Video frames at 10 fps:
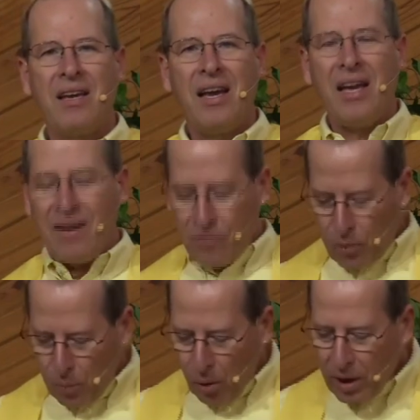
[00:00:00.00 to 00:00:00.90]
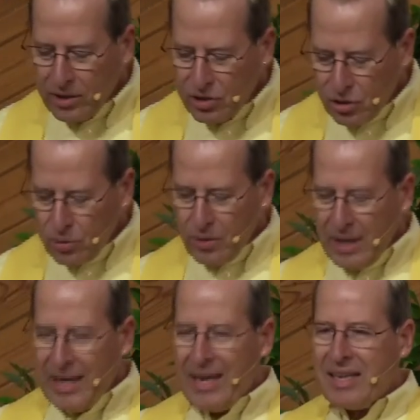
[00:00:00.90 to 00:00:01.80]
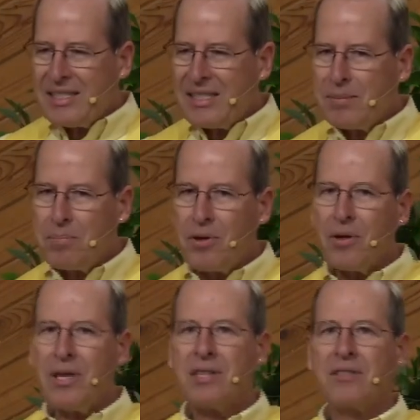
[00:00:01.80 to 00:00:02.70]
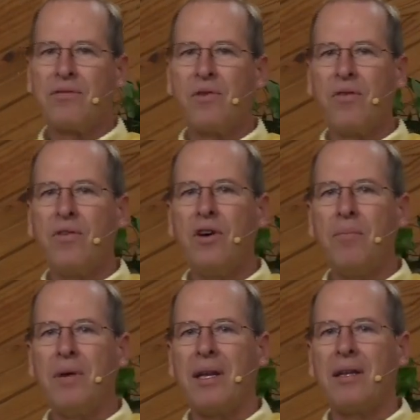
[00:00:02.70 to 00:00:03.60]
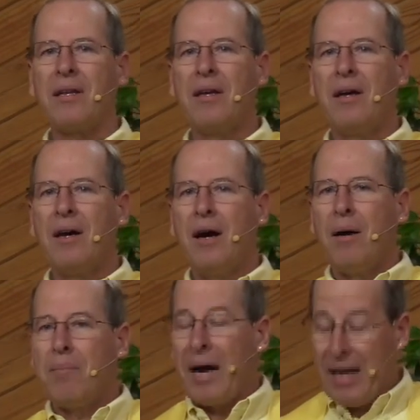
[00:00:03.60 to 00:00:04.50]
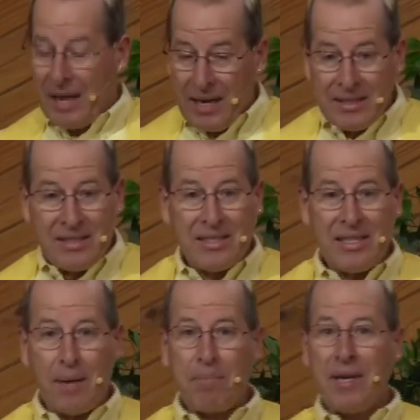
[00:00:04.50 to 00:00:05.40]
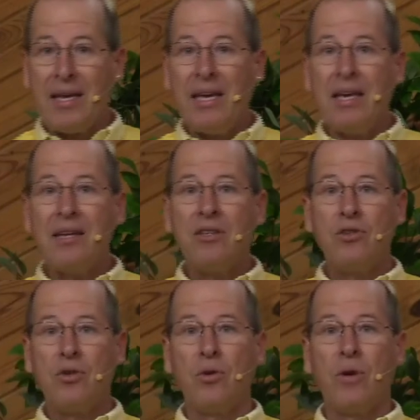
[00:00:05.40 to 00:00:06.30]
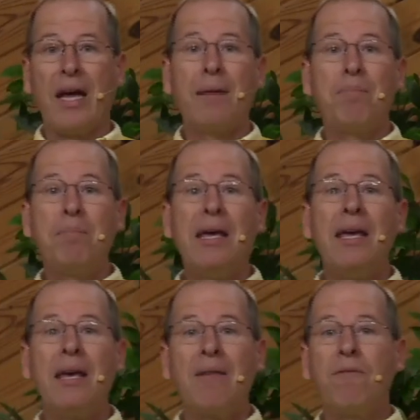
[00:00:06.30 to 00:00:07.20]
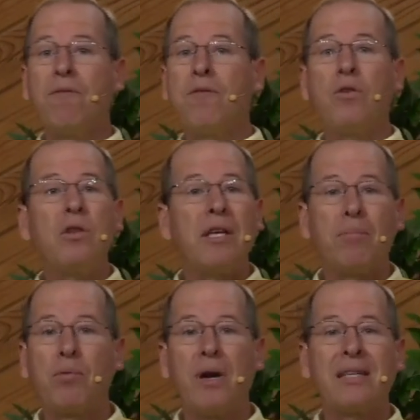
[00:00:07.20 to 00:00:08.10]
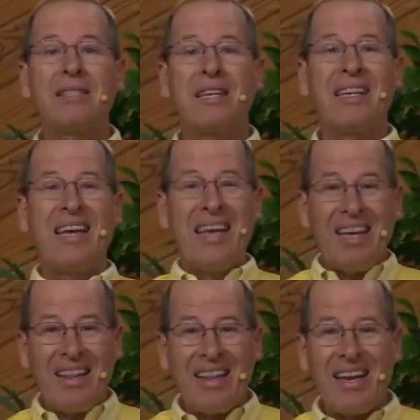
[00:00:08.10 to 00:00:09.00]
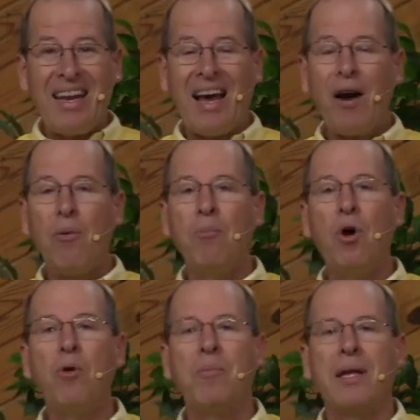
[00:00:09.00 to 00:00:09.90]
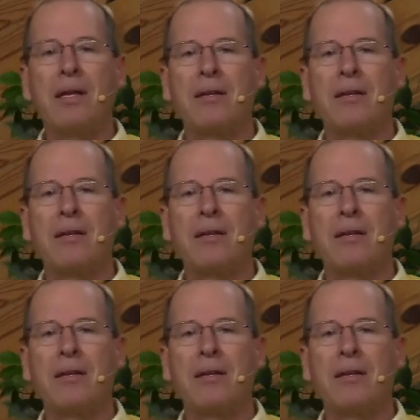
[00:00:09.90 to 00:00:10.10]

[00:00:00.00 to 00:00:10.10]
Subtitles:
And if we want to experience fulfillment by stepping into and being fully present in the now moment,